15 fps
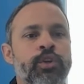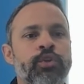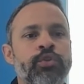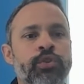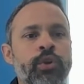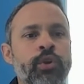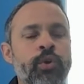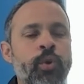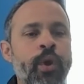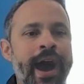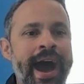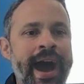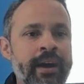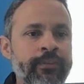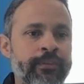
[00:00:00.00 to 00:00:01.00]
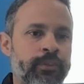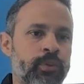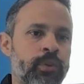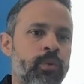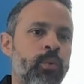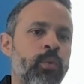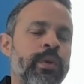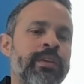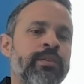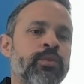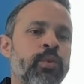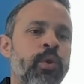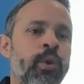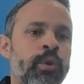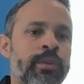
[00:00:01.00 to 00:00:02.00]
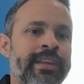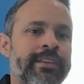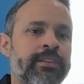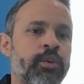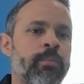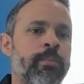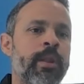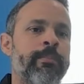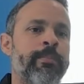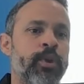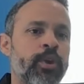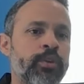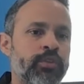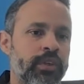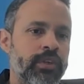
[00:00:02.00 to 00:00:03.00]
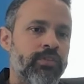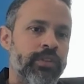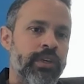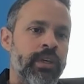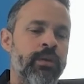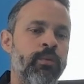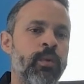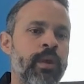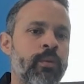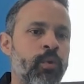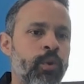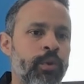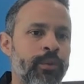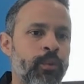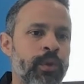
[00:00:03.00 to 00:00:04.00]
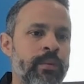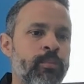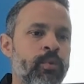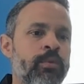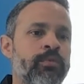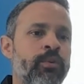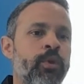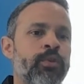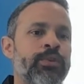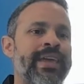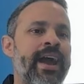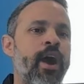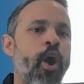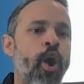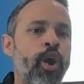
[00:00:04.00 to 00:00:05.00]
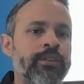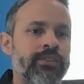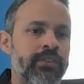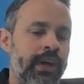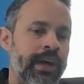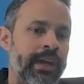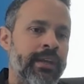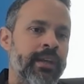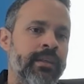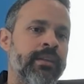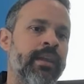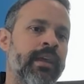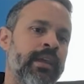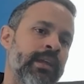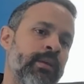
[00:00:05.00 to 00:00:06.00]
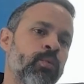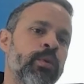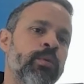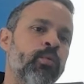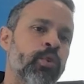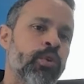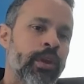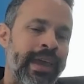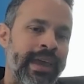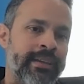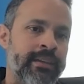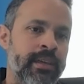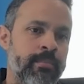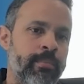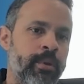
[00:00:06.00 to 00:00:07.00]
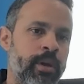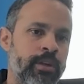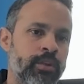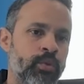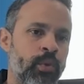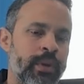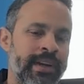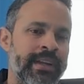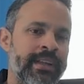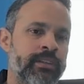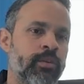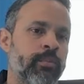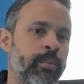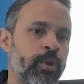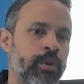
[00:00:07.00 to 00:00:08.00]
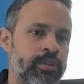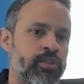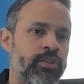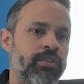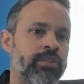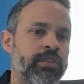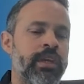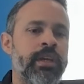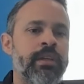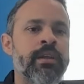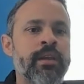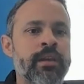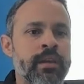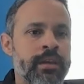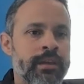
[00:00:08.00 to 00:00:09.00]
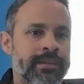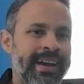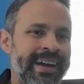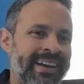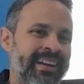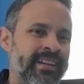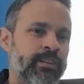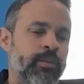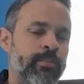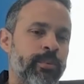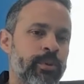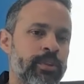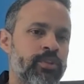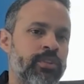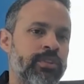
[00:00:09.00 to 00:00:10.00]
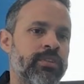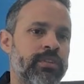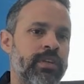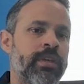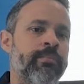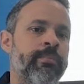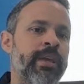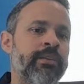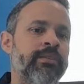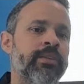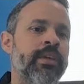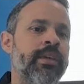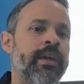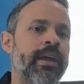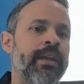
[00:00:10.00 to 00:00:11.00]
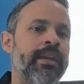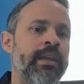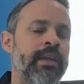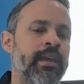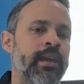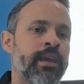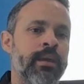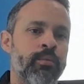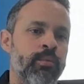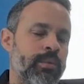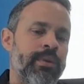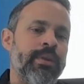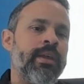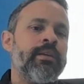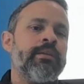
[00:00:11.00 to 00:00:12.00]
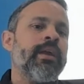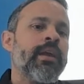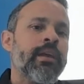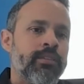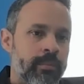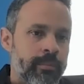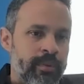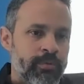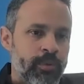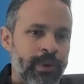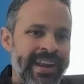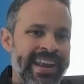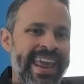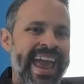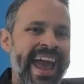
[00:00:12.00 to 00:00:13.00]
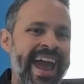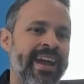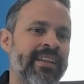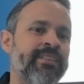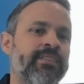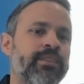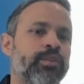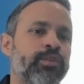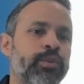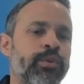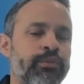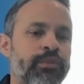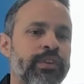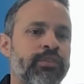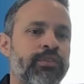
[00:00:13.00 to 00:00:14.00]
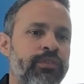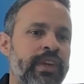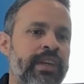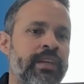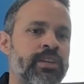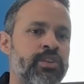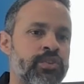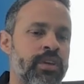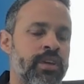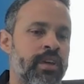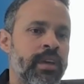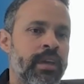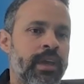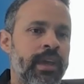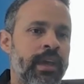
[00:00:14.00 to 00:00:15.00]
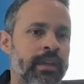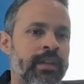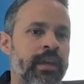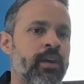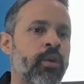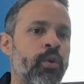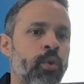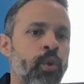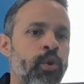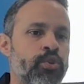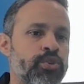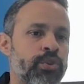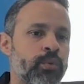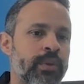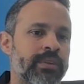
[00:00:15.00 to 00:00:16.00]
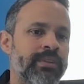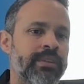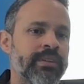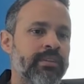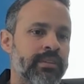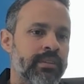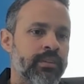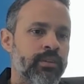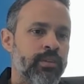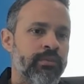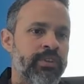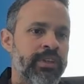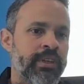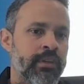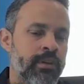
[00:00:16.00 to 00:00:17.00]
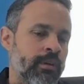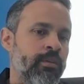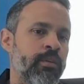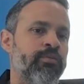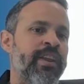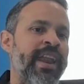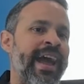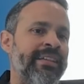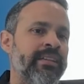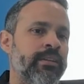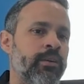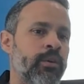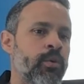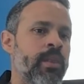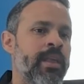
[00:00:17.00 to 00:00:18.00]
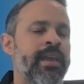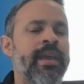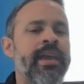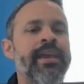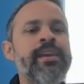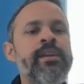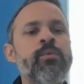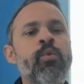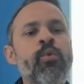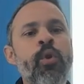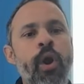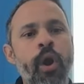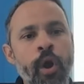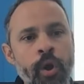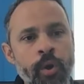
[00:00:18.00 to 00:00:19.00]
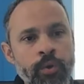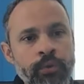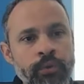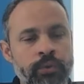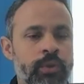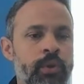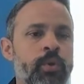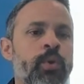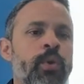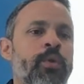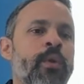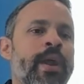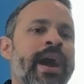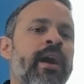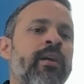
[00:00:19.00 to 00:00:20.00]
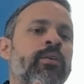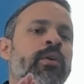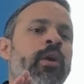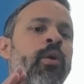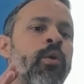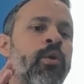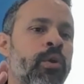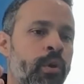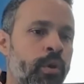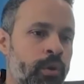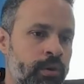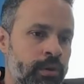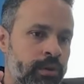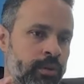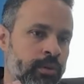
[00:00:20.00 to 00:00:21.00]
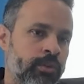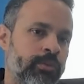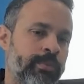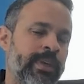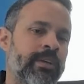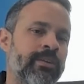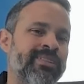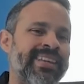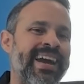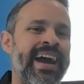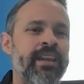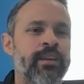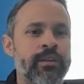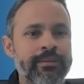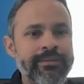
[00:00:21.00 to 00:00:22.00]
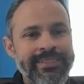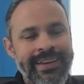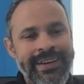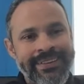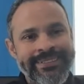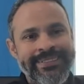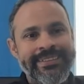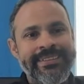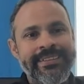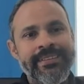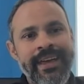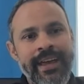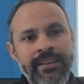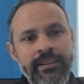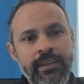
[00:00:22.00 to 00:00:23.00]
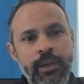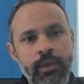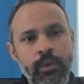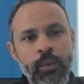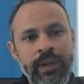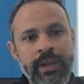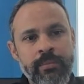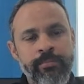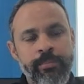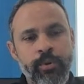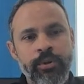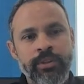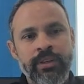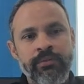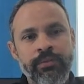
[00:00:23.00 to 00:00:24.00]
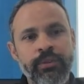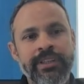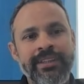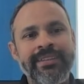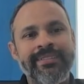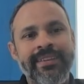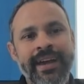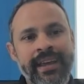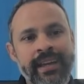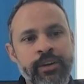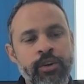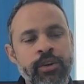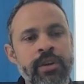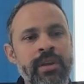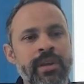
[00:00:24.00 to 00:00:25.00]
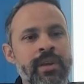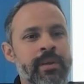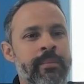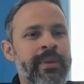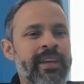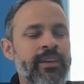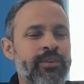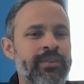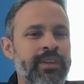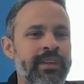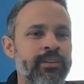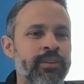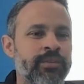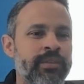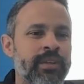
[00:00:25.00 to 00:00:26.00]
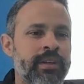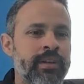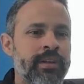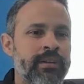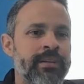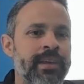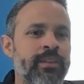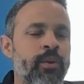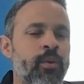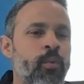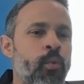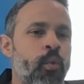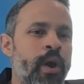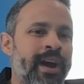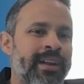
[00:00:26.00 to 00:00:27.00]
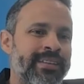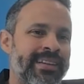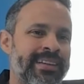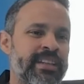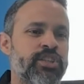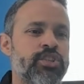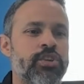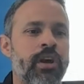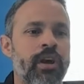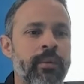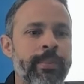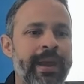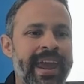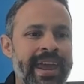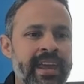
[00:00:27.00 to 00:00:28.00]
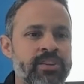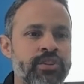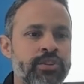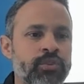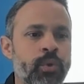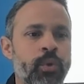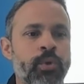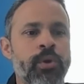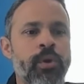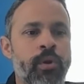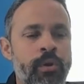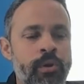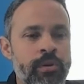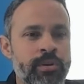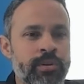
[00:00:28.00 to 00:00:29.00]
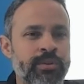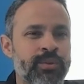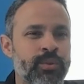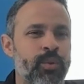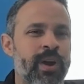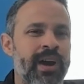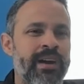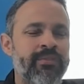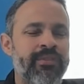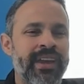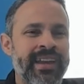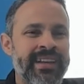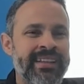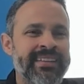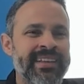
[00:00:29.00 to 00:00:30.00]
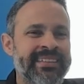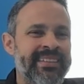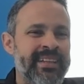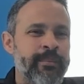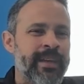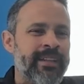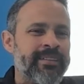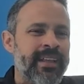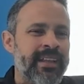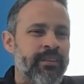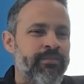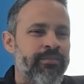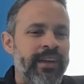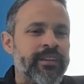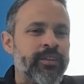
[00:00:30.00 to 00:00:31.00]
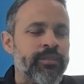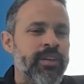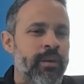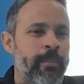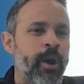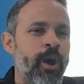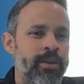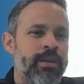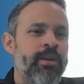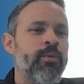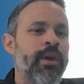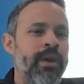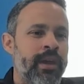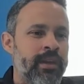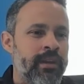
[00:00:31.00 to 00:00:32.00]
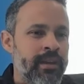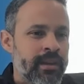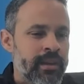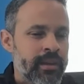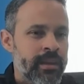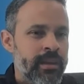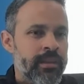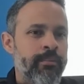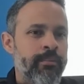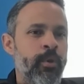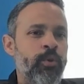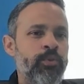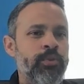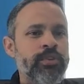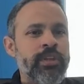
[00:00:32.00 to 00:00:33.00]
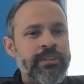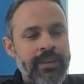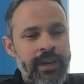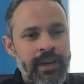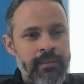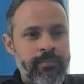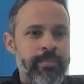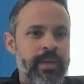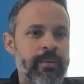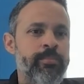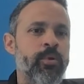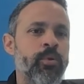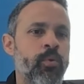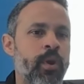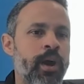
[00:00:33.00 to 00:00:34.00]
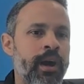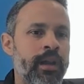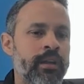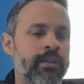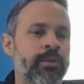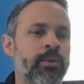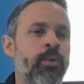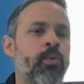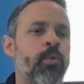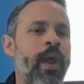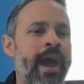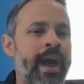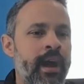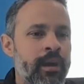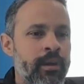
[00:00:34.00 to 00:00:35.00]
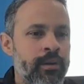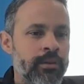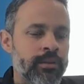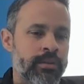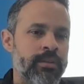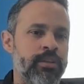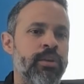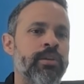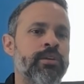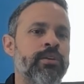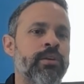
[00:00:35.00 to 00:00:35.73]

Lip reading: So after we do all the thermal processing, we will remove all the oxide, and then we will get the part to an electropolishing state. That electropolishing state basically, like I said before, enhance the surface finish and the corrosion resistance of natinol. And it will also round all corners, because a lot of times that's really important for the designer, because they don't want any sharp edges or corners to have any detrimental effect on the body, right? Most of the time people want, round,